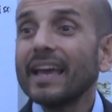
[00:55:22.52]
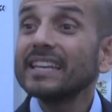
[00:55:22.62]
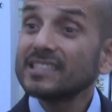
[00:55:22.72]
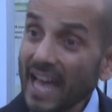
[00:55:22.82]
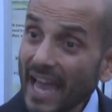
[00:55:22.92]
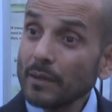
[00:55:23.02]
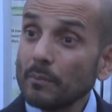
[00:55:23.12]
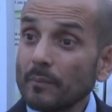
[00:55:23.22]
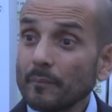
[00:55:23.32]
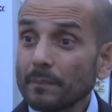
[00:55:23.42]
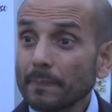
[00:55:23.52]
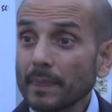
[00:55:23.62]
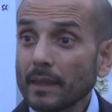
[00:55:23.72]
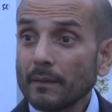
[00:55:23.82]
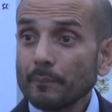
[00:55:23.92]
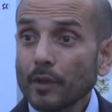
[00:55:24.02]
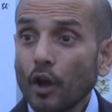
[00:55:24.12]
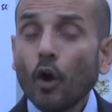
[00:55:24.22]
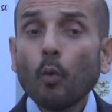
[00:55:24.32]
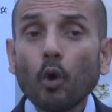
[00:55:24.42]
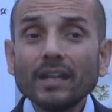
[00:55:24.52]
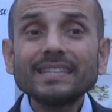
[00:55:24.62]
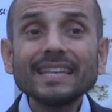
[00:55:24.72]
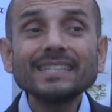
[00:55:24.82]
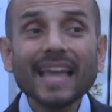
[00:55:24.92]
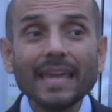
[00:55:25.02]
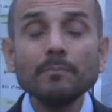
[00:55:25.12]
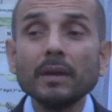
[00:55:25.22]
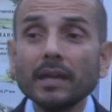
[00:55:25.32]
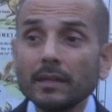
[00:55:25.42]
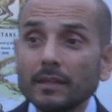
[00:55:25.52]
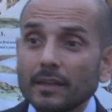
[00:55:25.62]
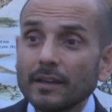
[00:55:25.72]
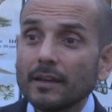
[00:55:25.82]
His name. What does his name mean?